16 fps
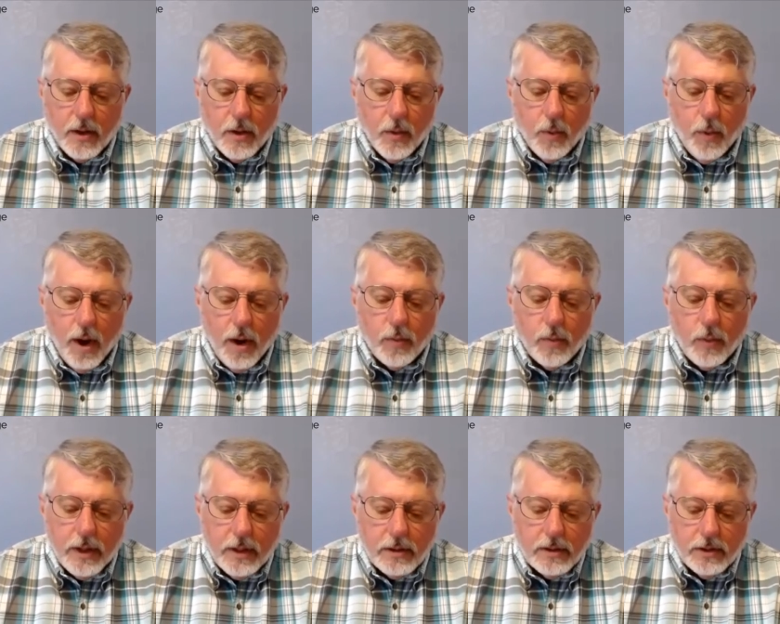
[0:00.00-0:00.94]
What
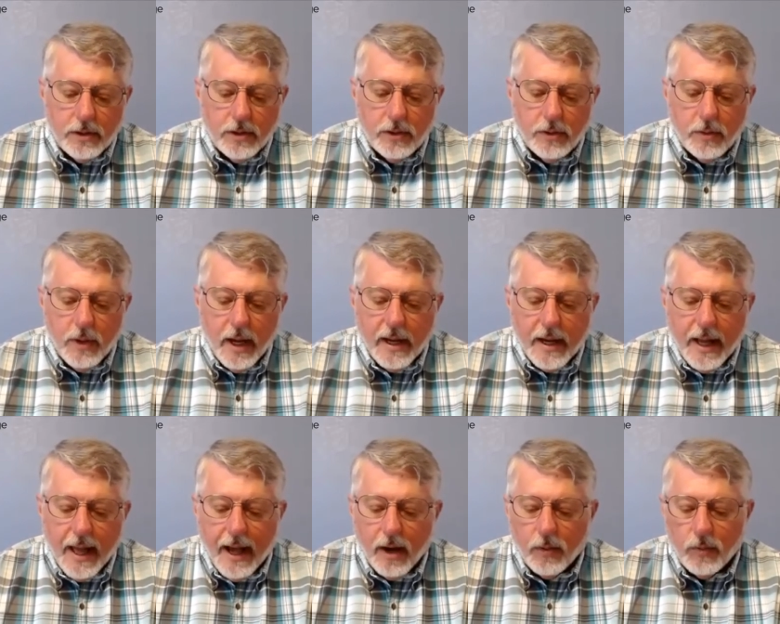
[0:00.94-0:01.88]
we do and
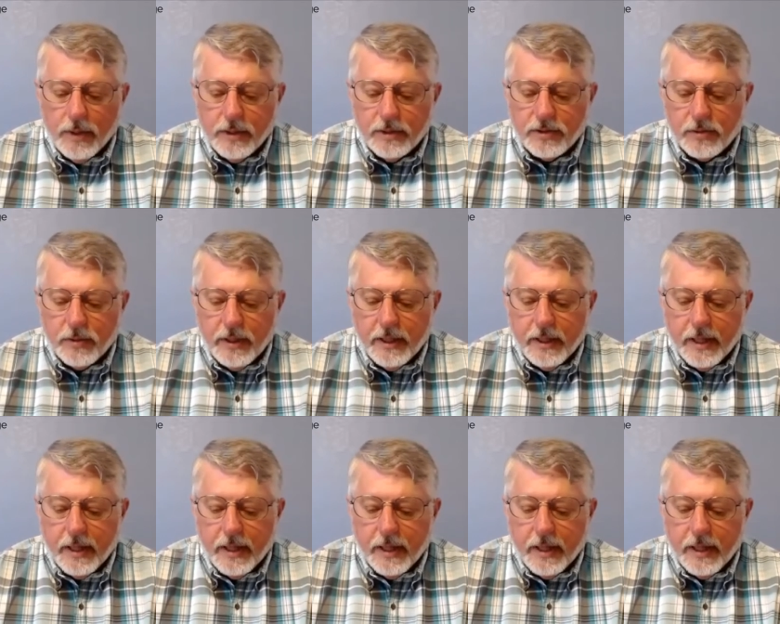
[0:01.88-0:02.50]
how we treat